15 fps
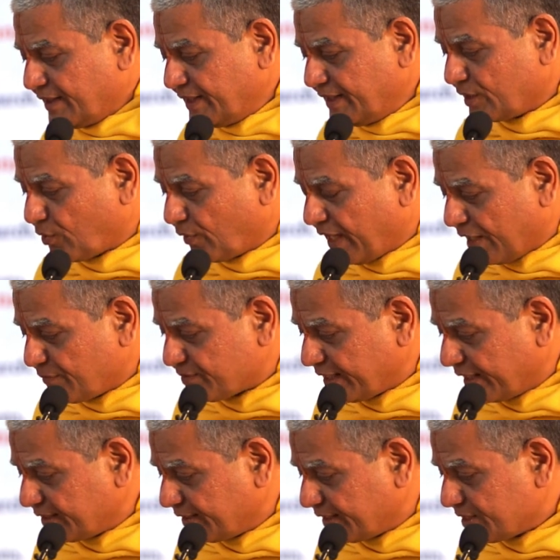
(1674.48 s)
he could have
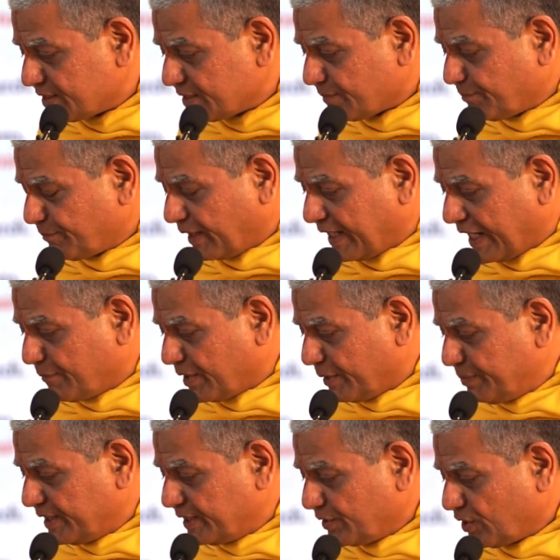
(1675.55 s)
said this, but I am
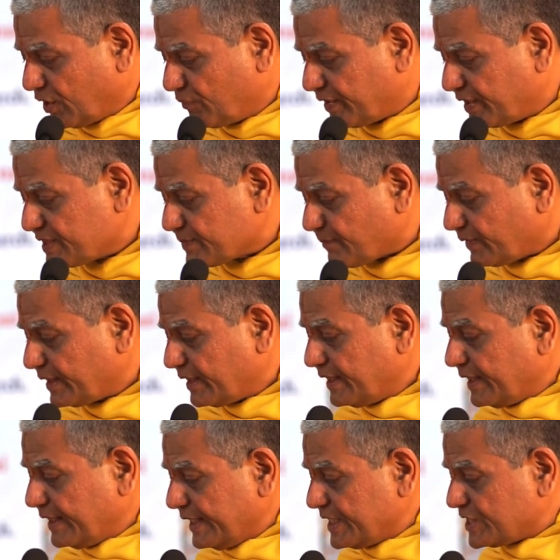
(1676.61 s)
repeating your words.
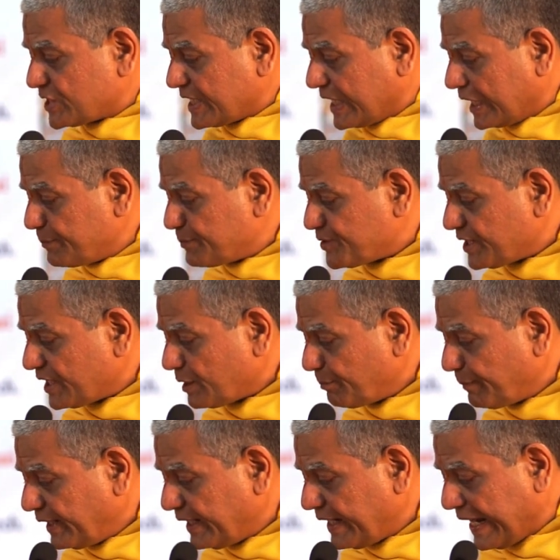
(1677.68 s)
Sculpture
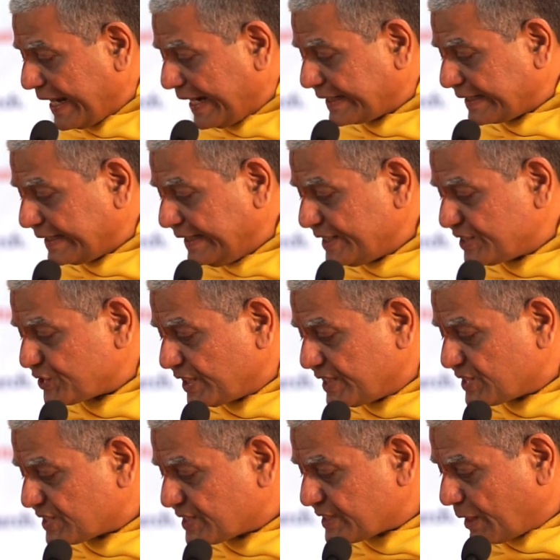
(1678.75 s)
may at least
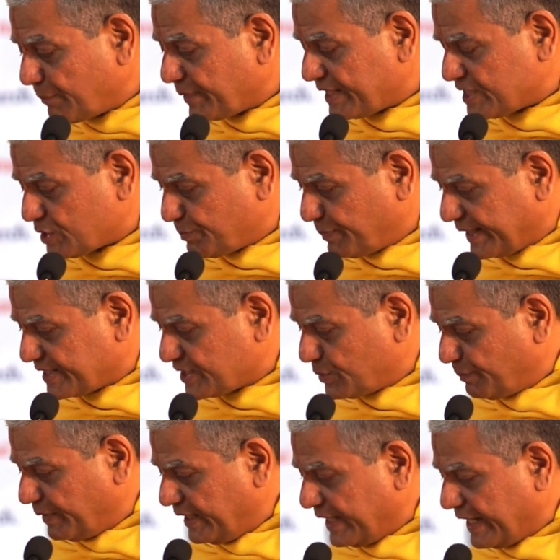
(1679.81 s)
in some respects
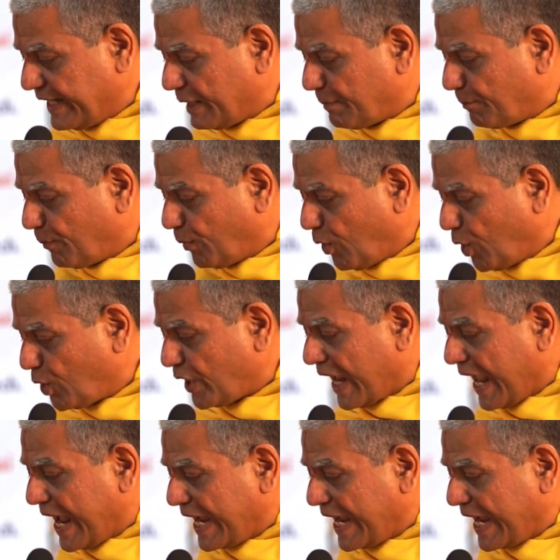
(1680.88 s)
be a more